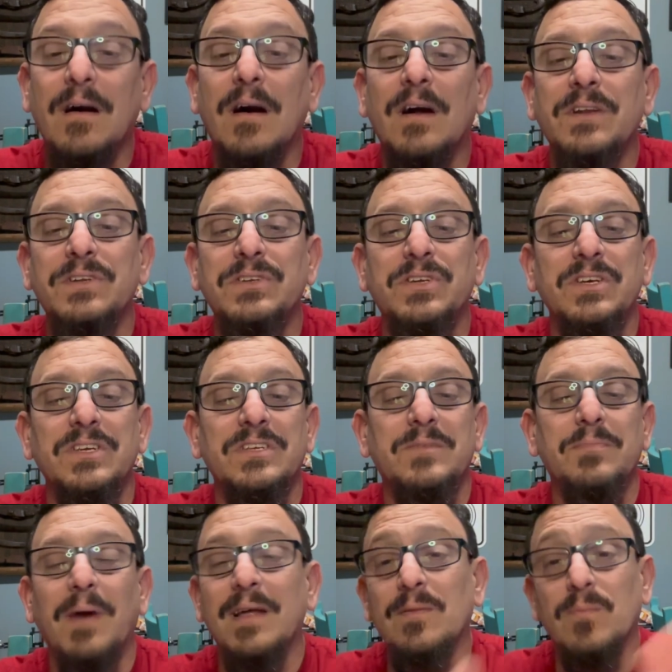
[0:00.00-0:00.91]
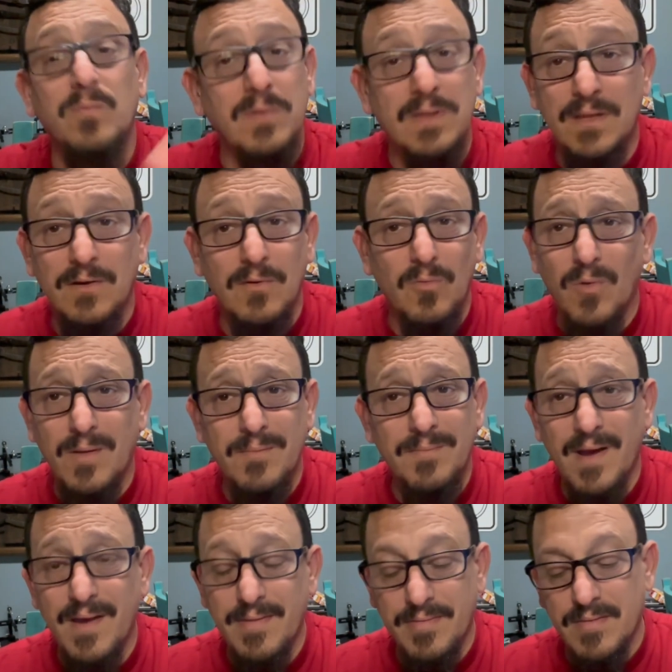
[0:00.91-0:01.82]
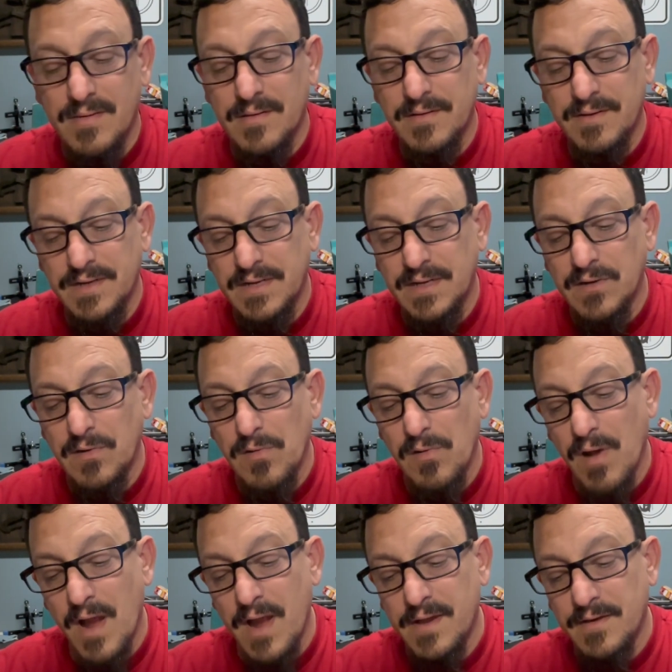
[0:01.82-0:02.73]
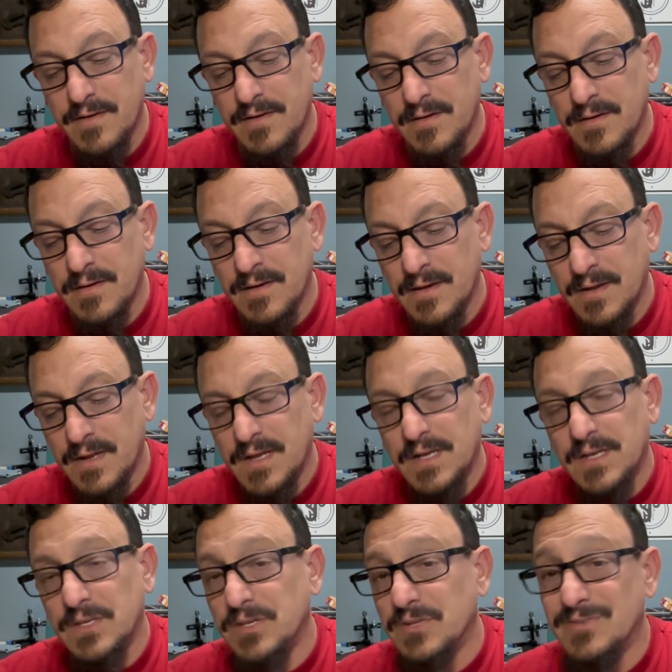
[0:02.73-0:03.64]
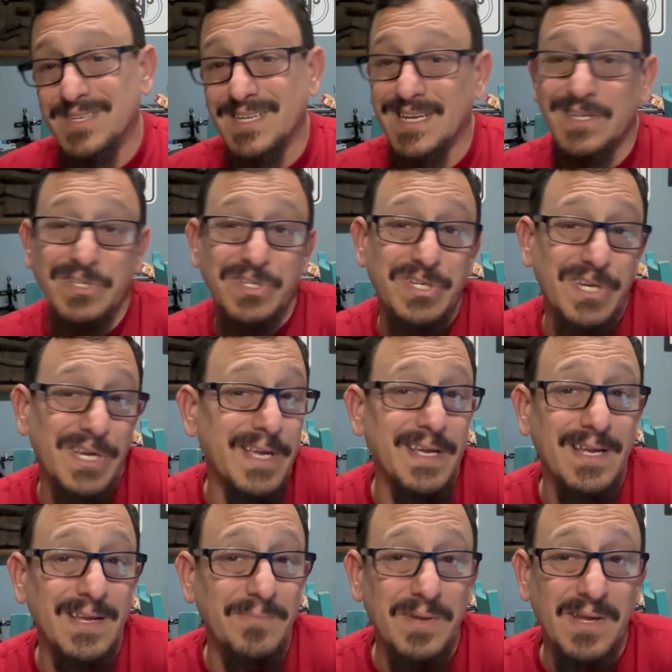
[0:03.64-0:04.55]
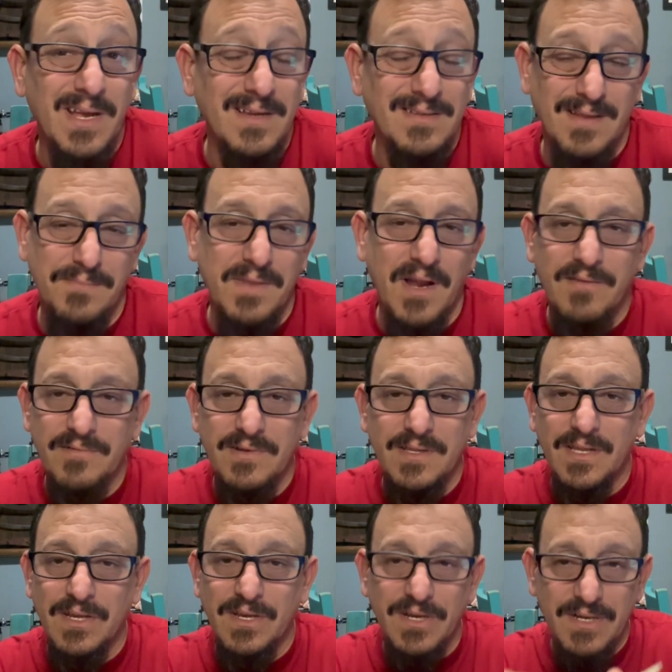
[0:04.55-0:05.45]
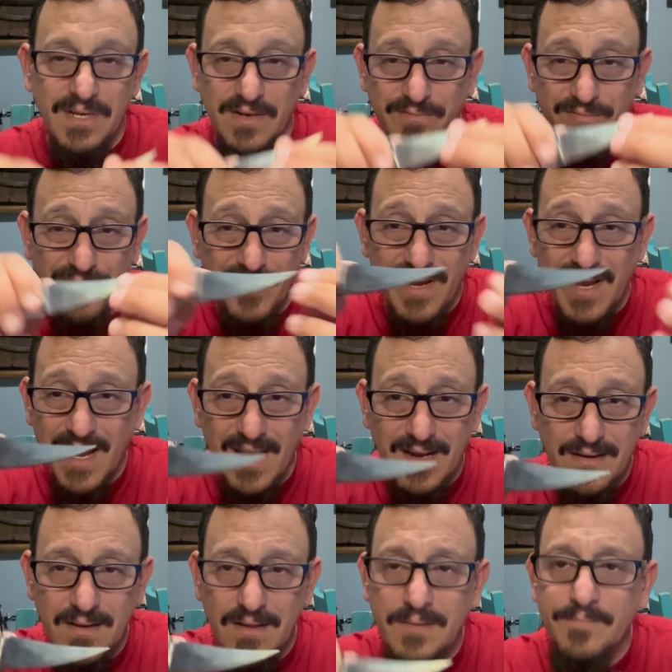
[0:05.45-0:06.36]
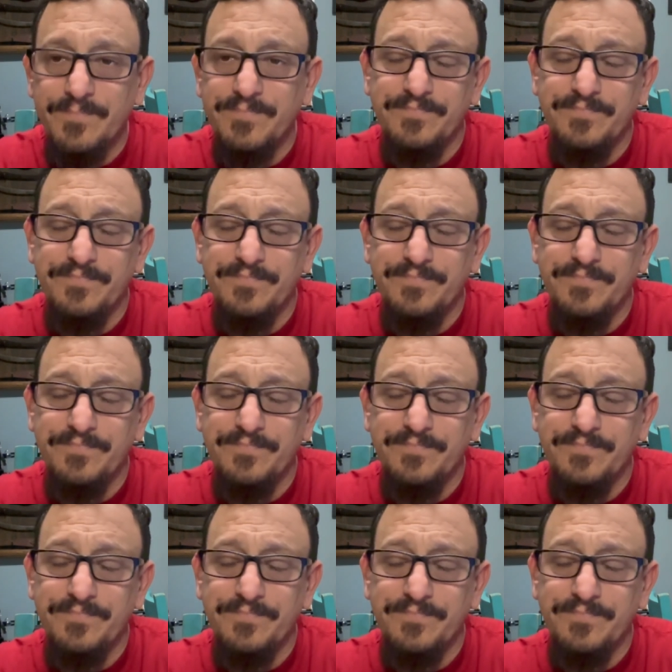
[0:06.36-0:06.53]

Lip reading: on just my little 1x30 grinder using a jig, because I'm not really good at freehanding.